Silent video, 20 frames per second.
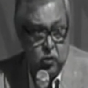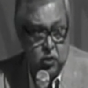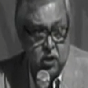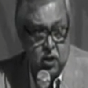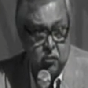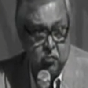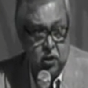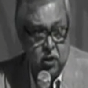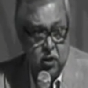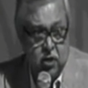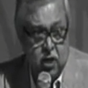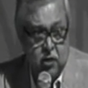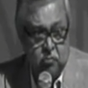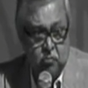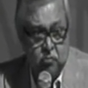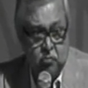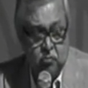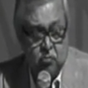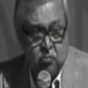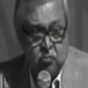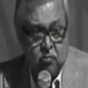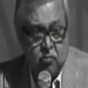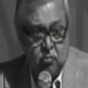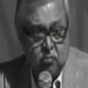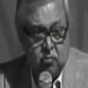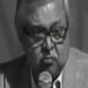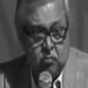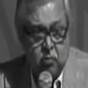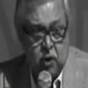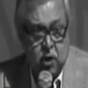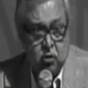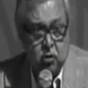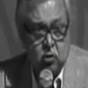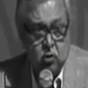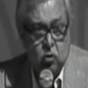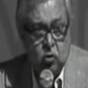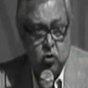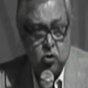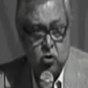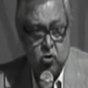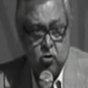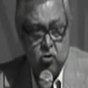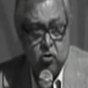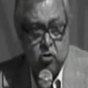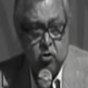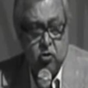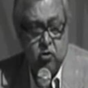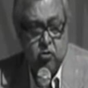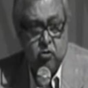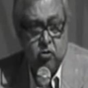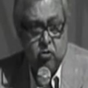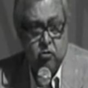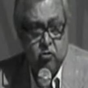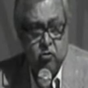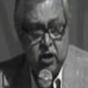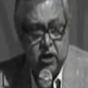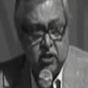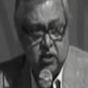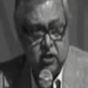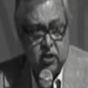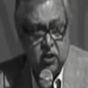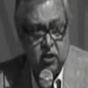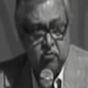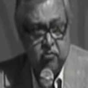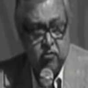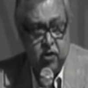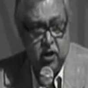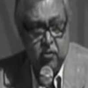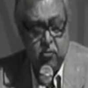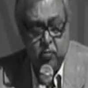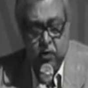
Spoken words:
with something that Partha Ghosh raised at the very